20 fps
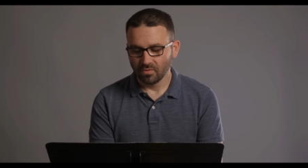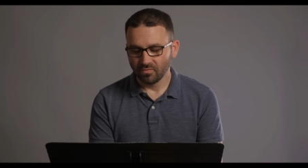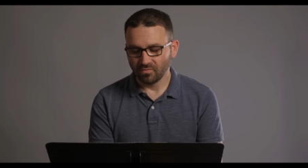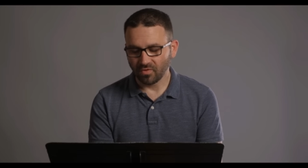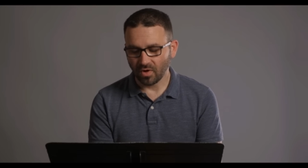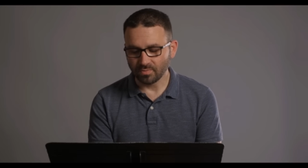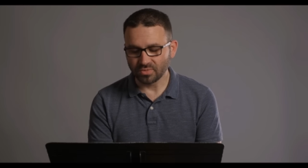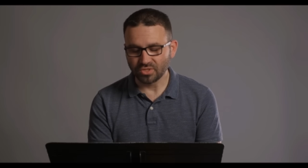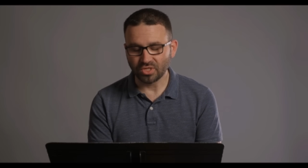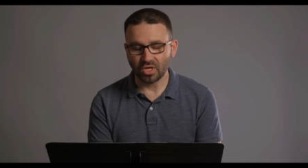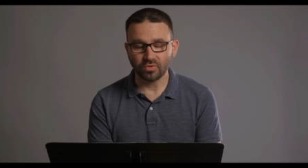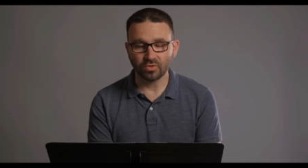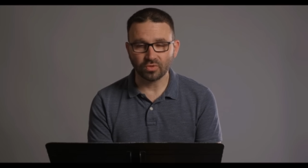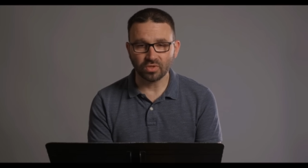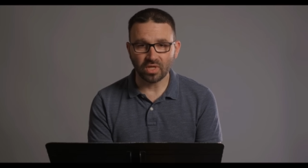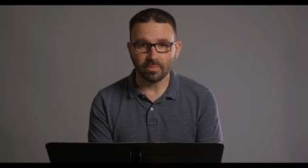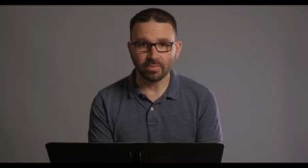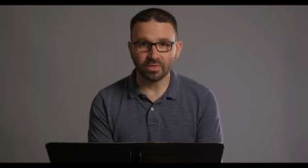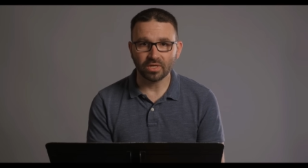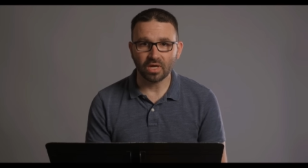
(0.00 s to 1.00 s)
from southern
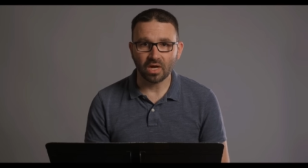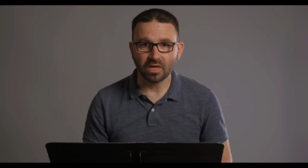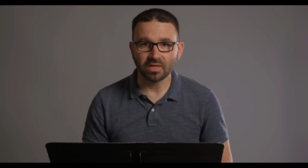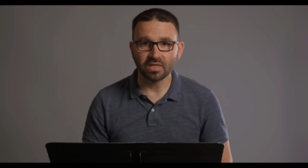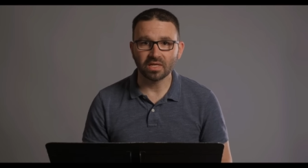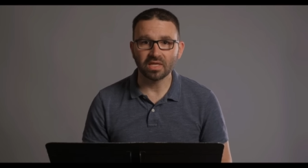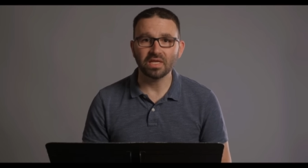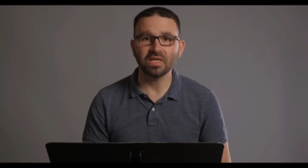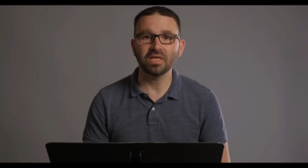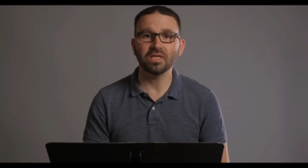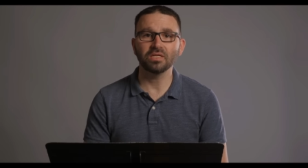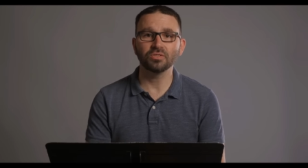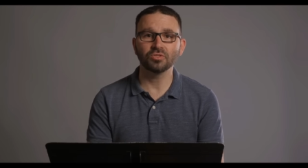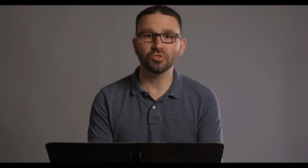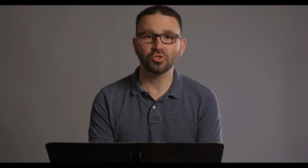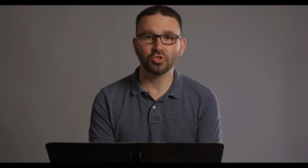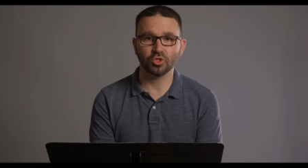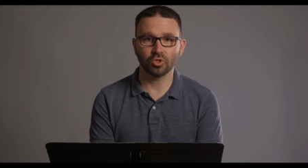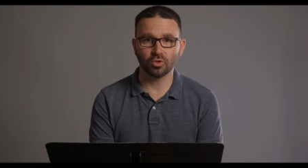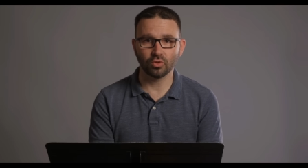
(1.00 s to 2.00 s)
Lebanon
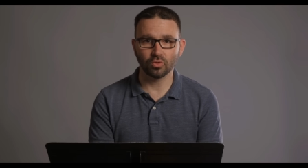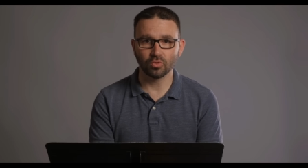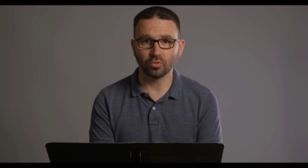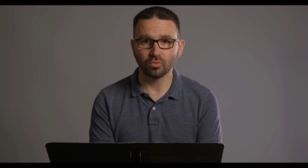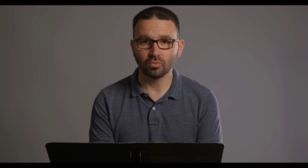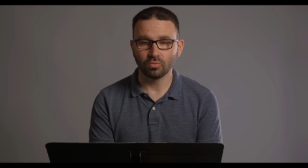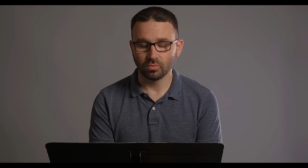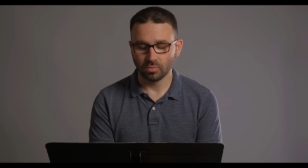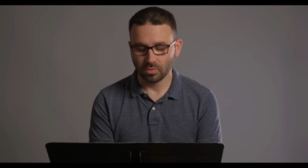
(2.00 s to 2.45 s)
into